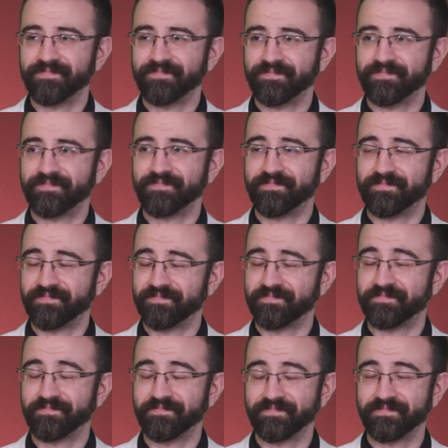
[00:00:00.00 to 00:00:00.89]

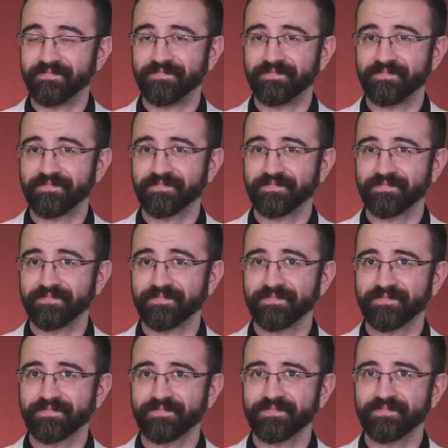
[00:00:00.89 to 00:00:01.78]

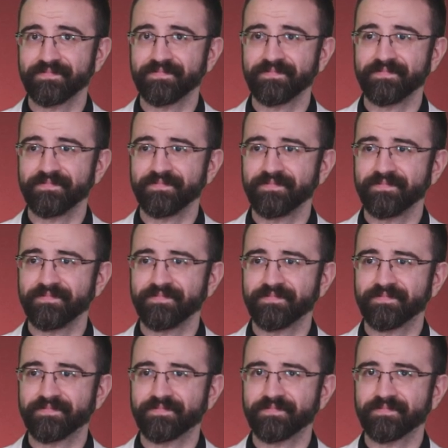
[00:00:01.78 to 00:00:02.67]

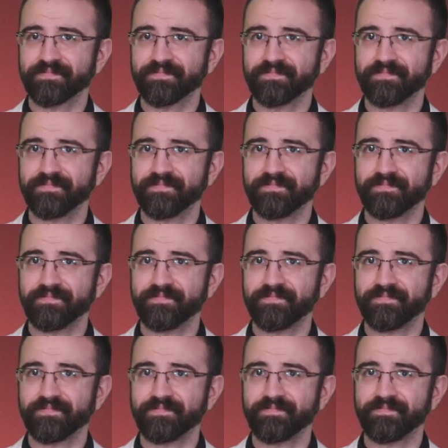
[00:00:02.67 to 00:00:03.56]

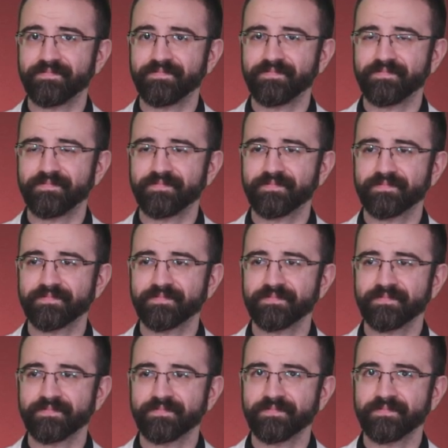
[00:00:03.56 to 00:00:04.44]

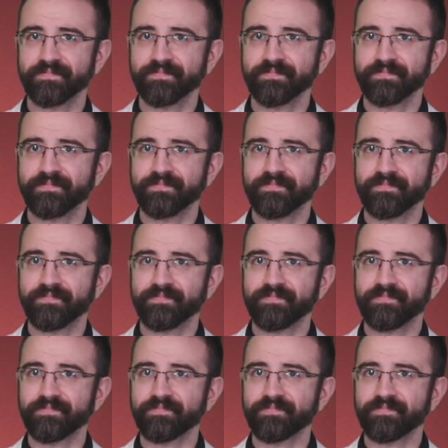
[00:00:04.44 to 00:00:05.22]
This person isn't speaking.